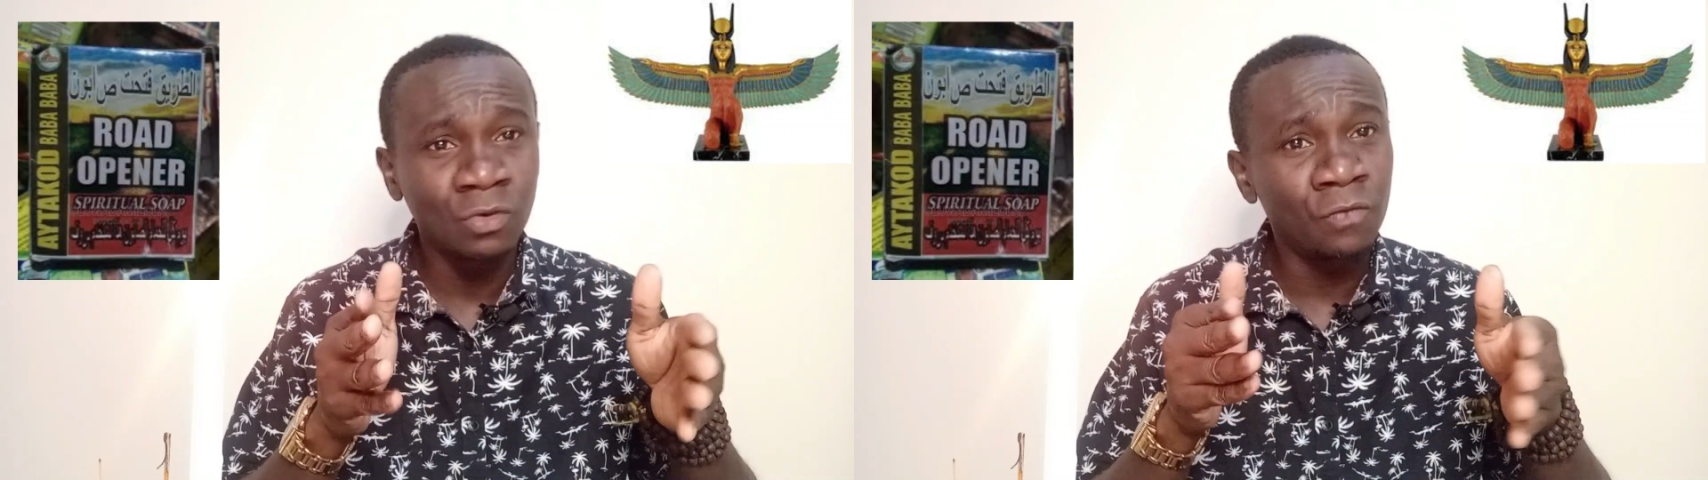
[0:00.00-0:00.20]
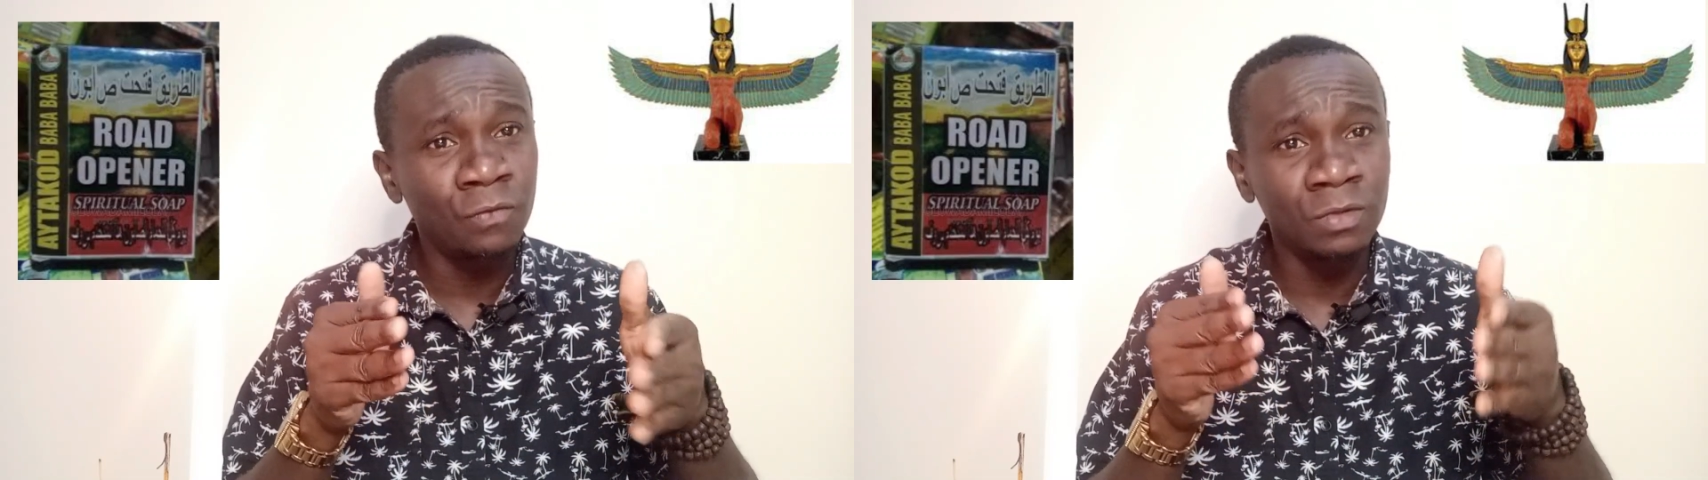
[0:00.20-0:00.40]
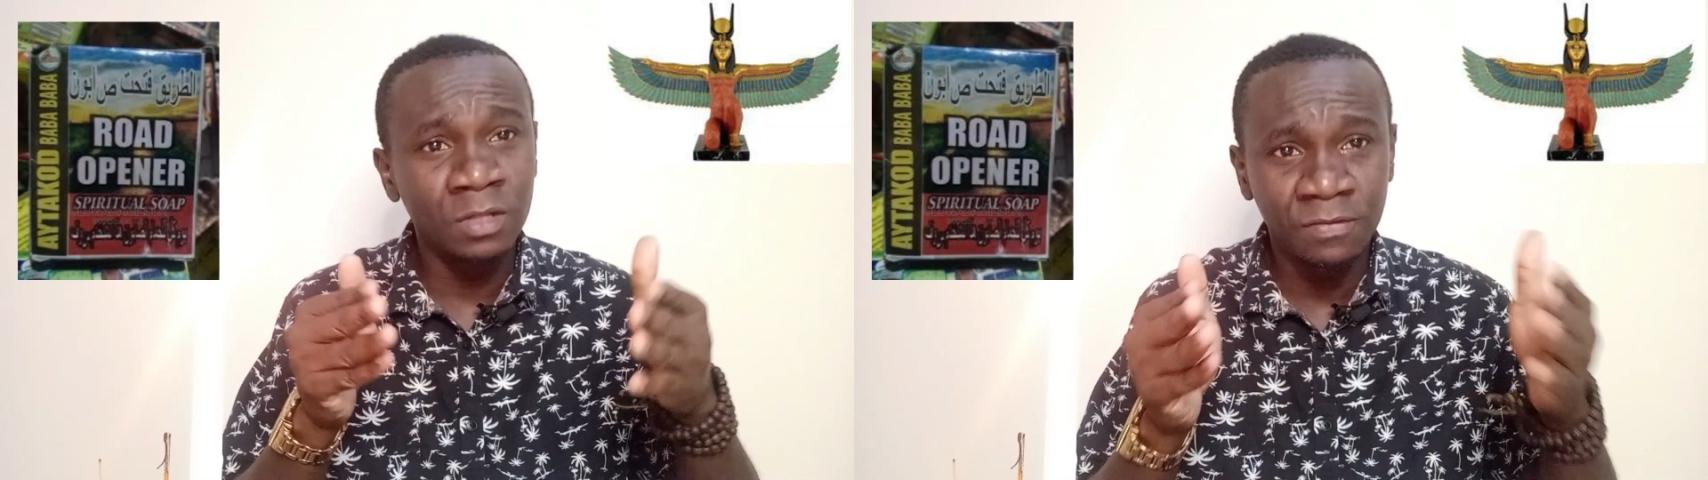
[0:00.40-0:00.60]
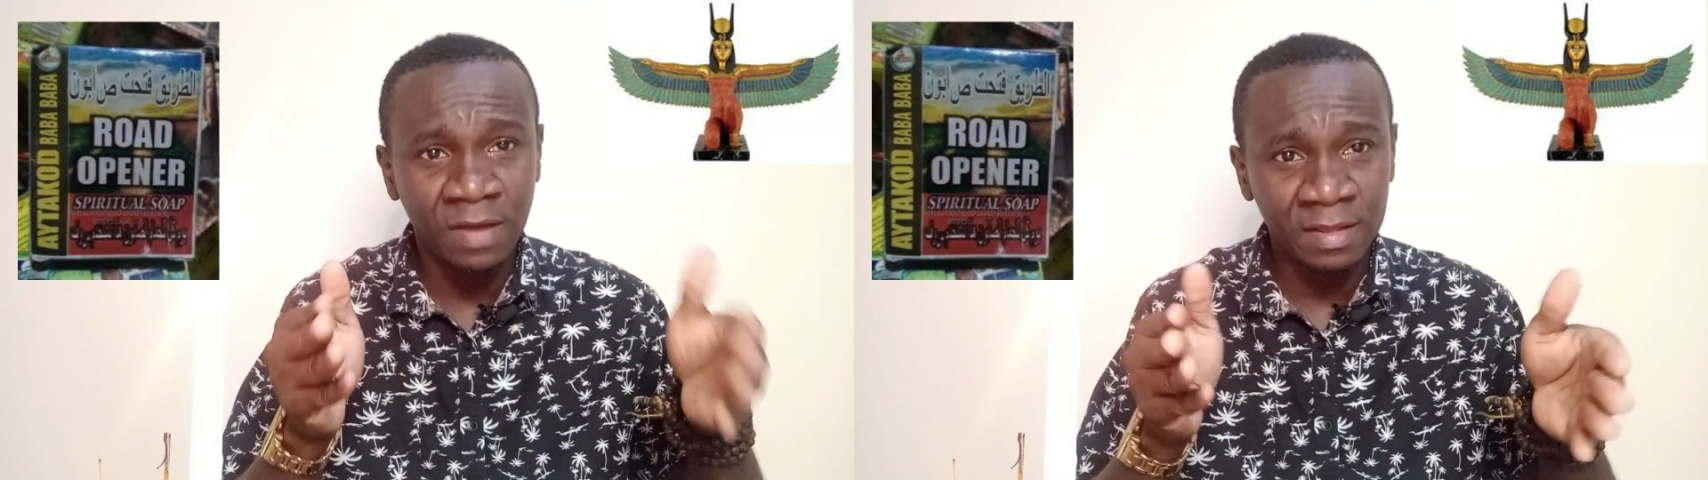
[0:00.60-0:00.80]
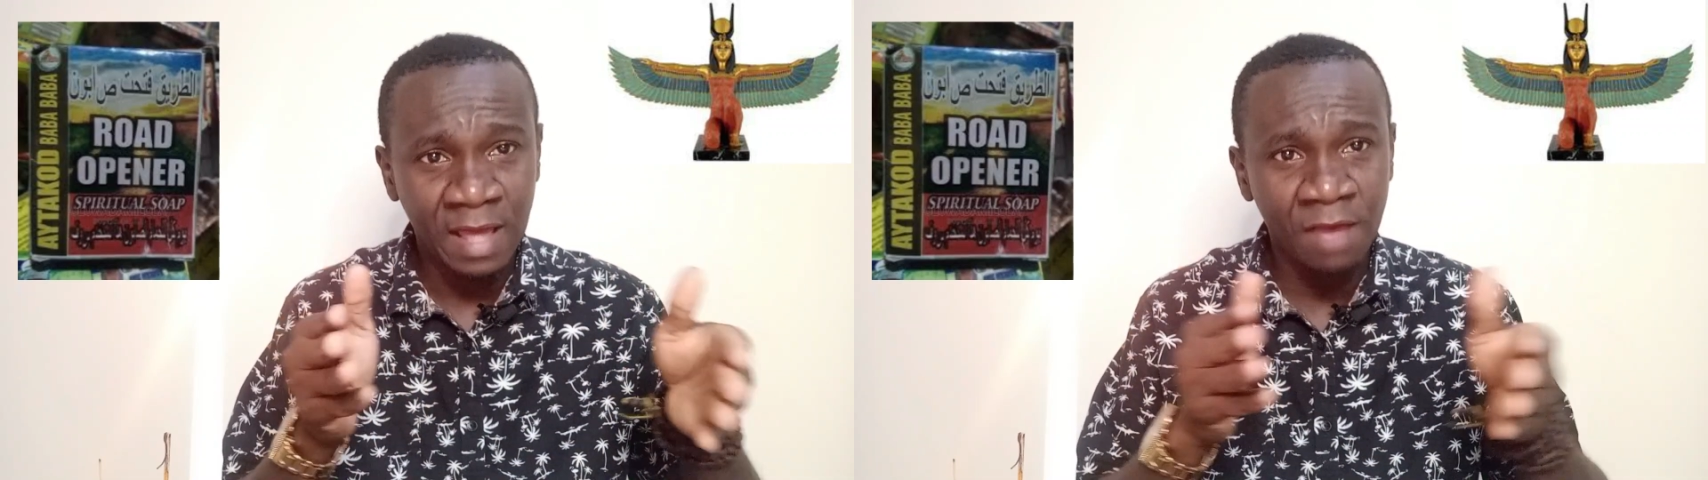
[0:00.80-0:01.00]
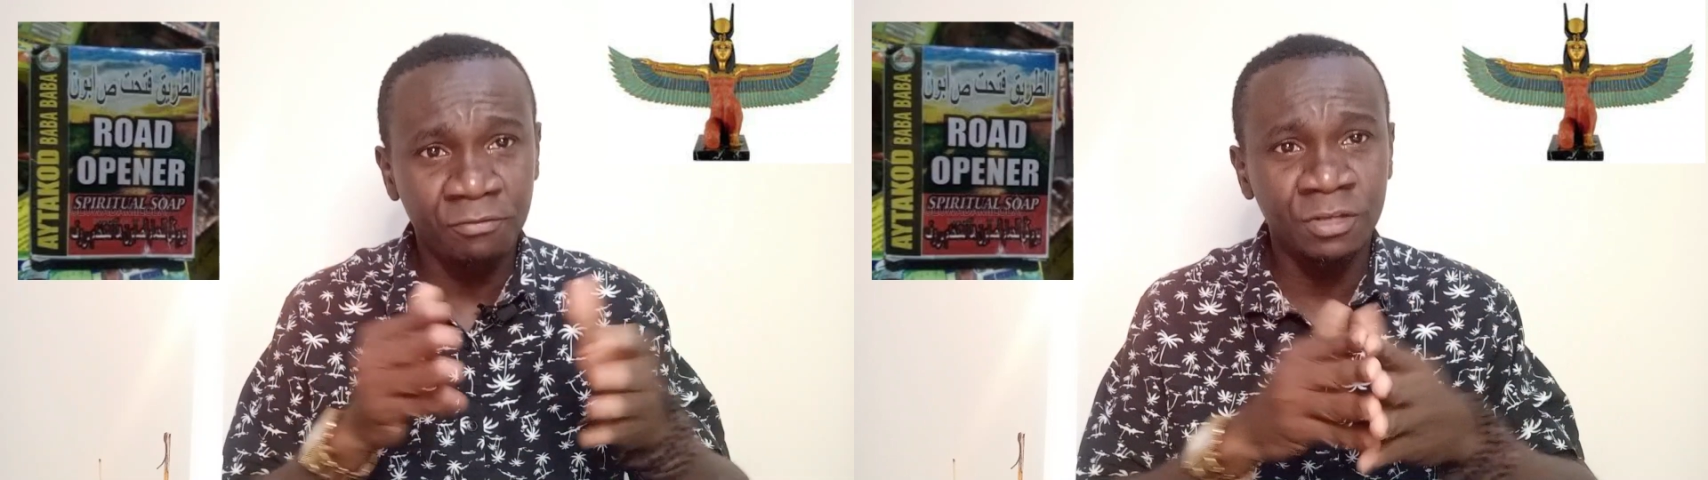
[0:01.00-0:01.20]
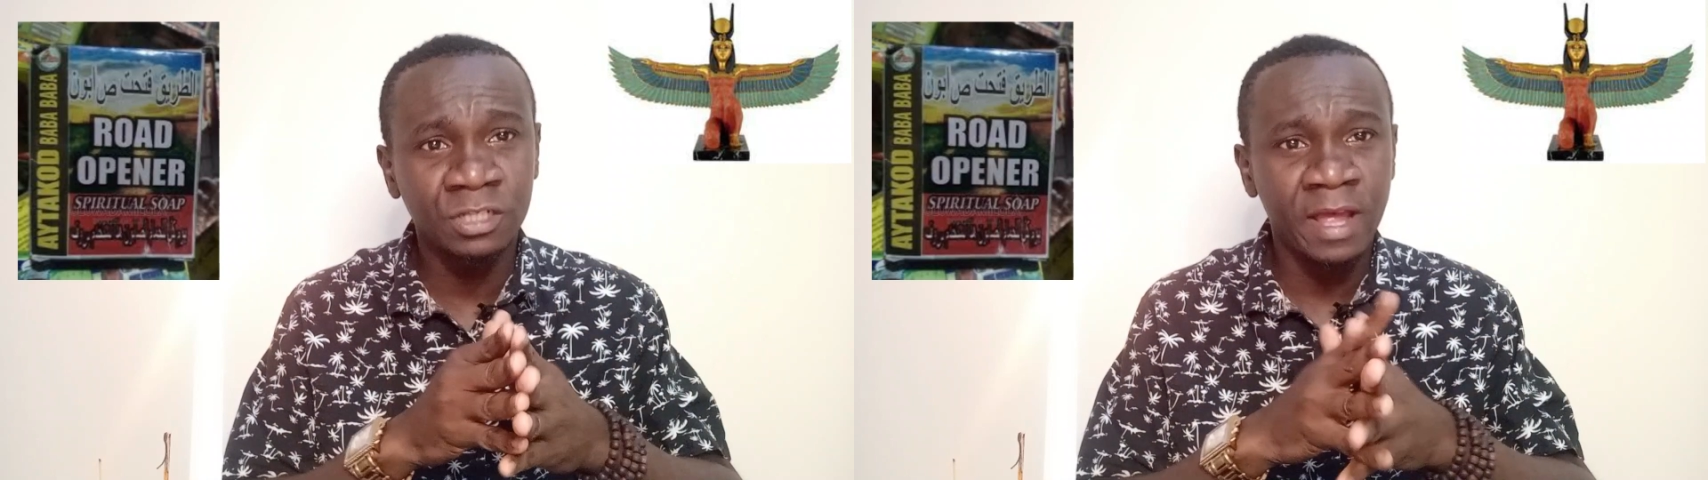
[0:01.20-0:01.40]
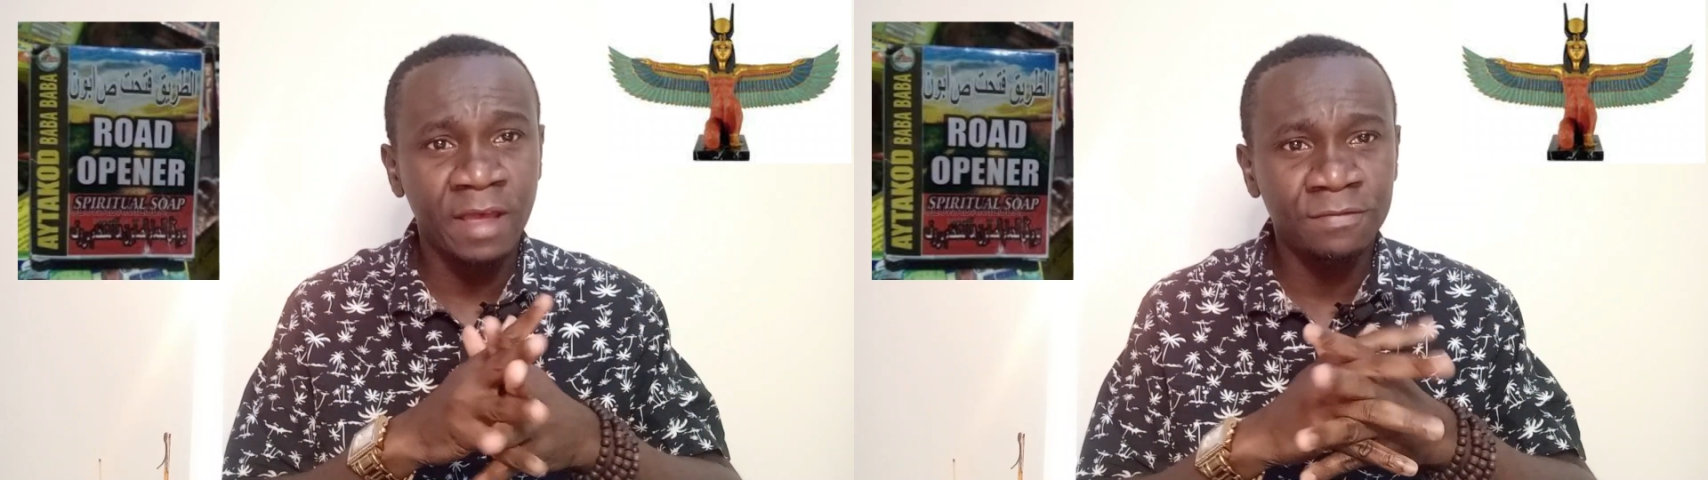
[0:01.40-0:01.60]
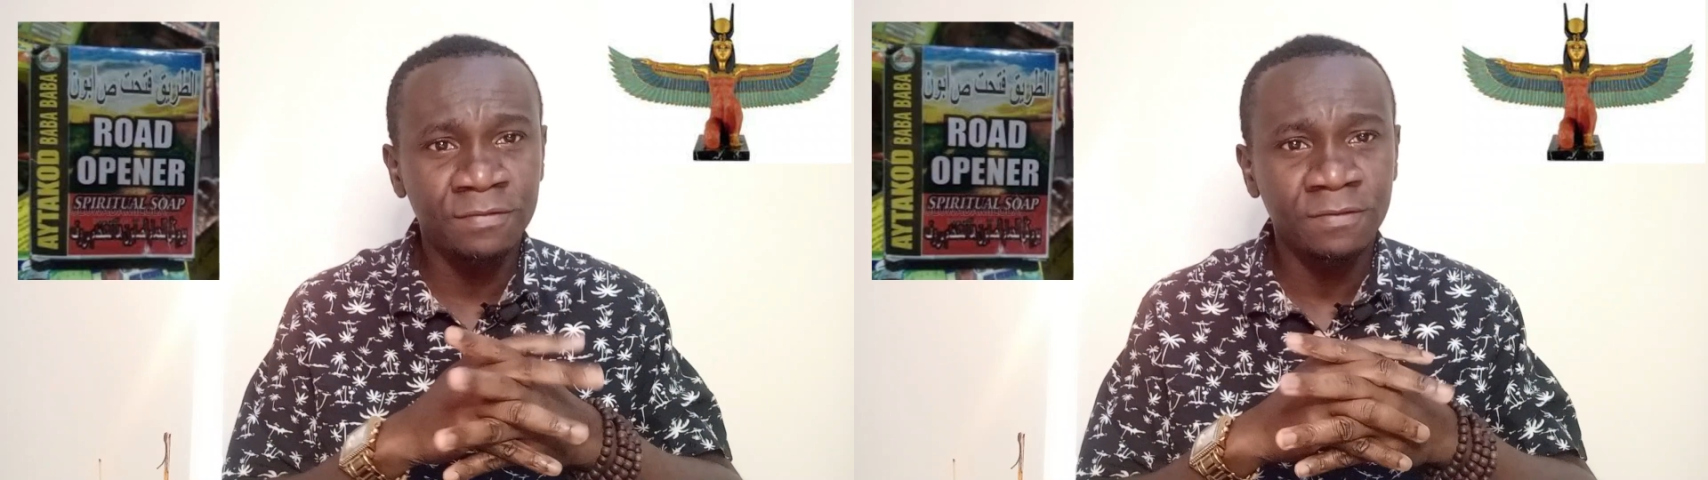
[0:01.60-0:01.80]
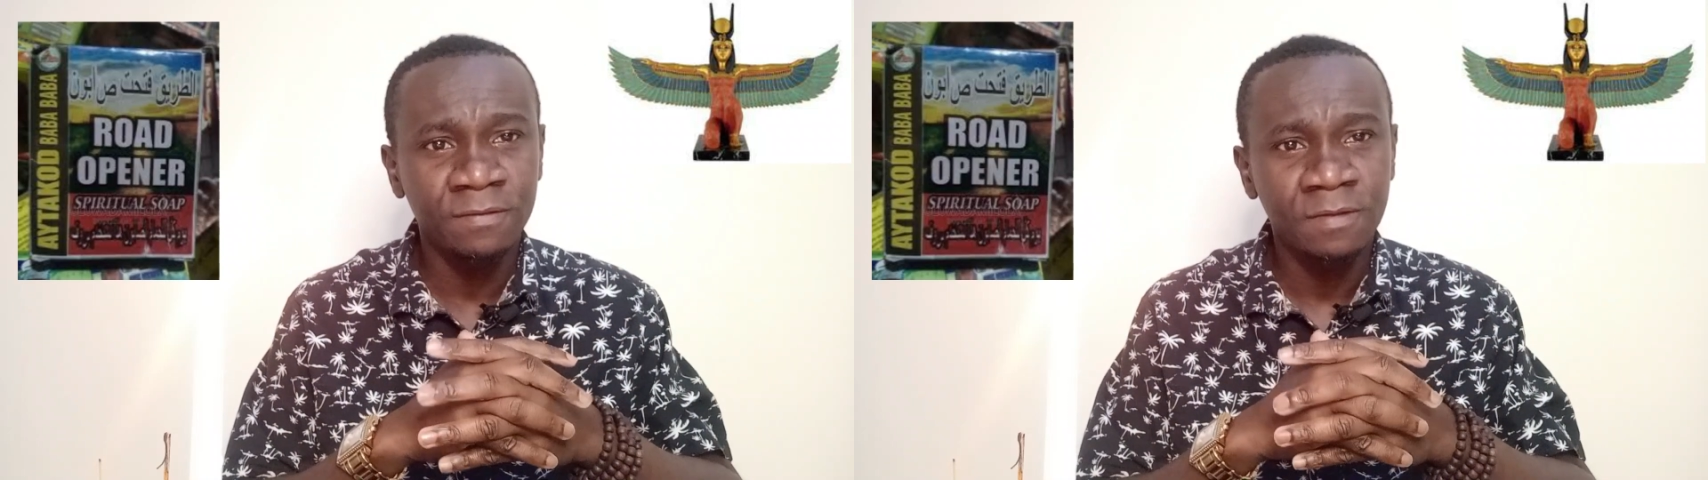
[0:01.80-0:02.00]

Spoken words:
to even live an average life.